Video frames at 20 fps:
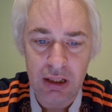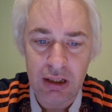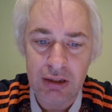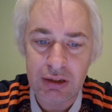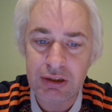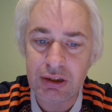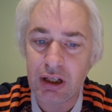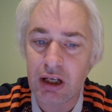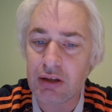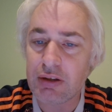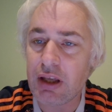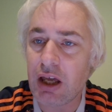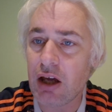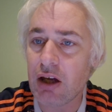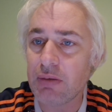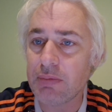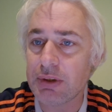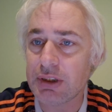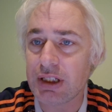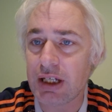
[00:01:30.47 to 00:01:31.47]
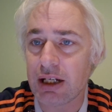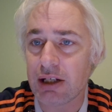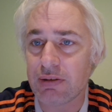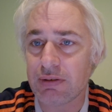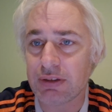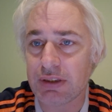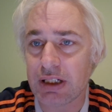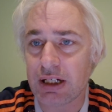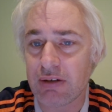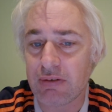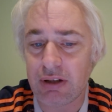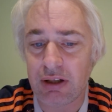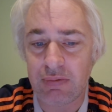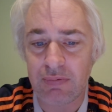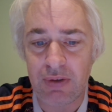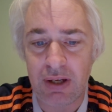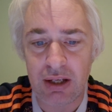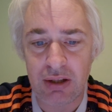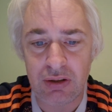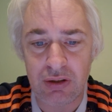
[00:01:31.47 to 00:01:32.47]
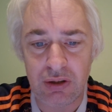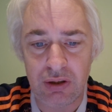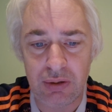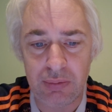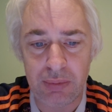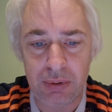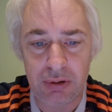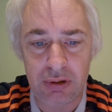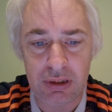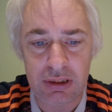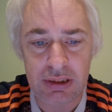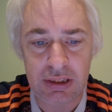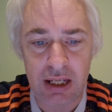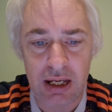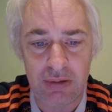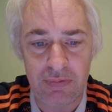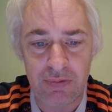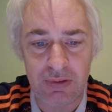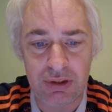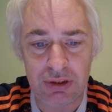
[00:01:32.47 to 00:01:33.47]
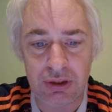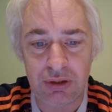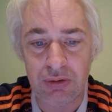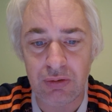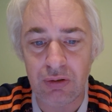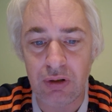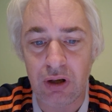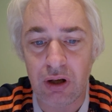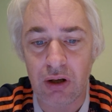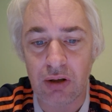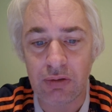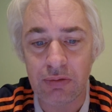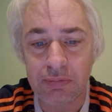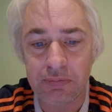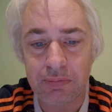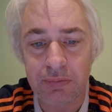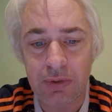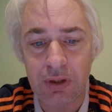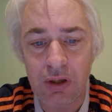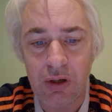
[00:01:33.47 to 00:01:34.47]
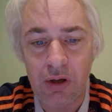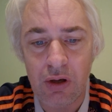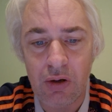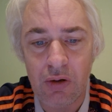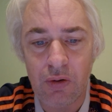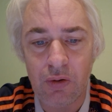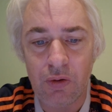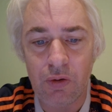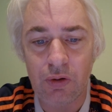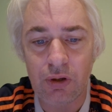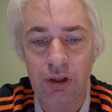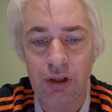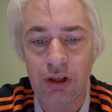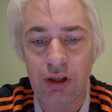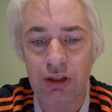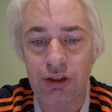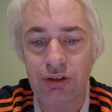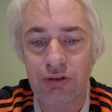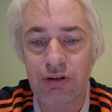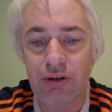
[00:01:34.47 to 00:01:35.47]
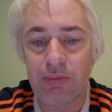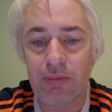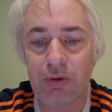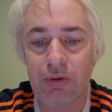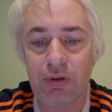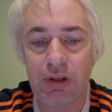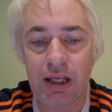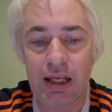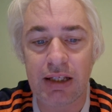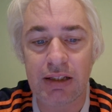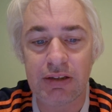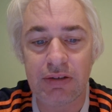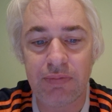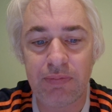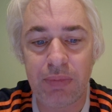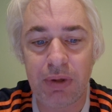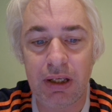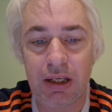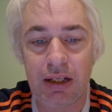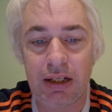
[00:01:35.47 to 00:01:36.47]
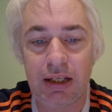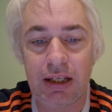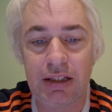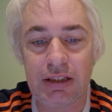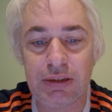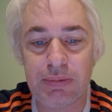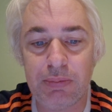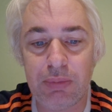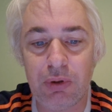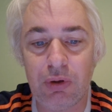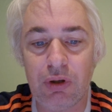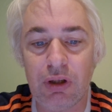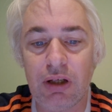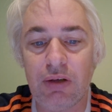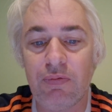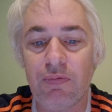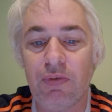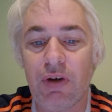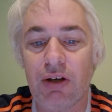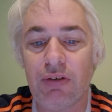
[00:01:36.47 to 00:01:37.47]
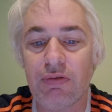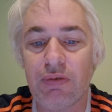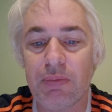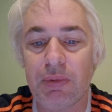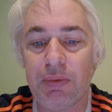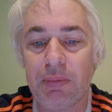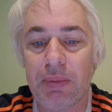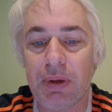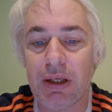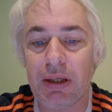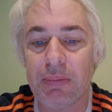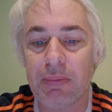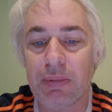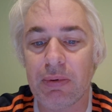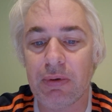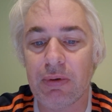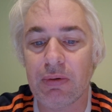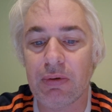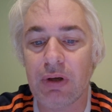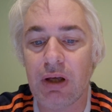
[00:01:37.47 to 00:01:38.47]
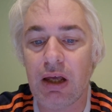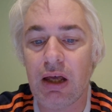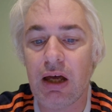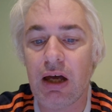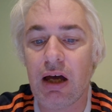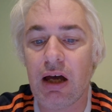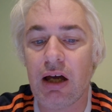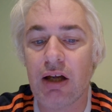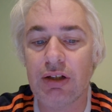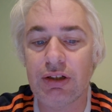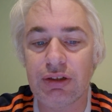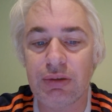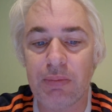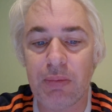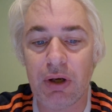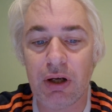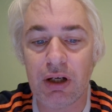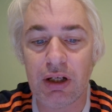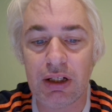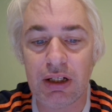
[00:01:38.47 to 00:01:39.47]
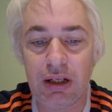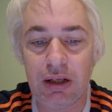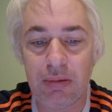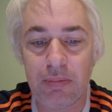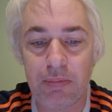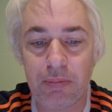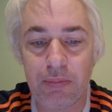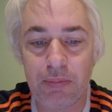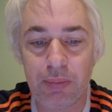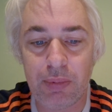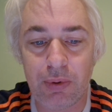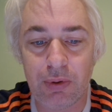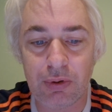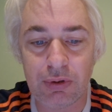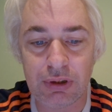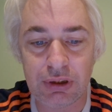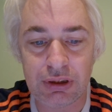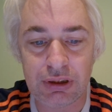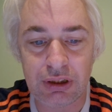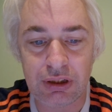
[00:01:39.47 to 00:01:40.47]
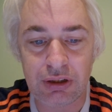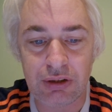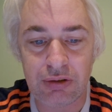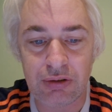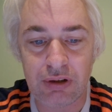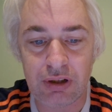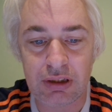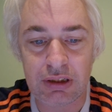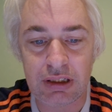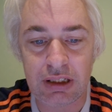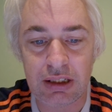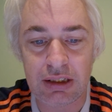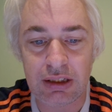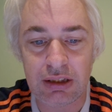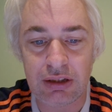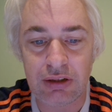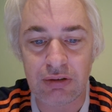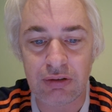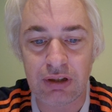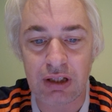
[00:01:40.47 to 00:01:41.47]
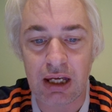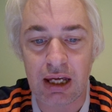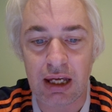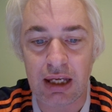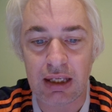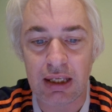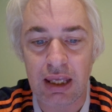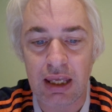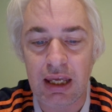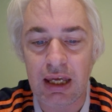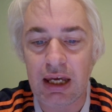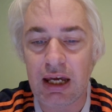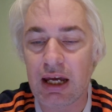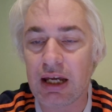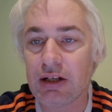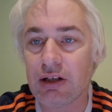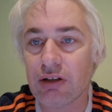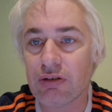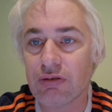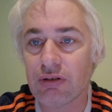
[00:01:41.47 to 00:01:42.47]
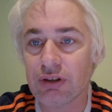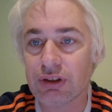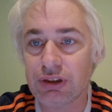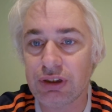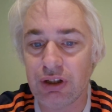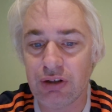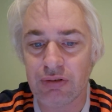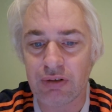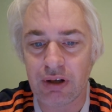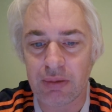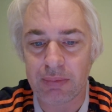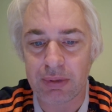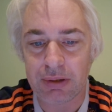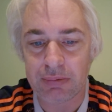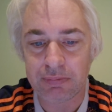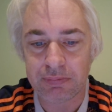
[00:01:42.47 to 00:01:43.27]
So the Home Secretary, Yvette Cooper, has said for too long, organised criminal gangs have been exploiting vulnerable people, undermining border security in the UK and across Europe.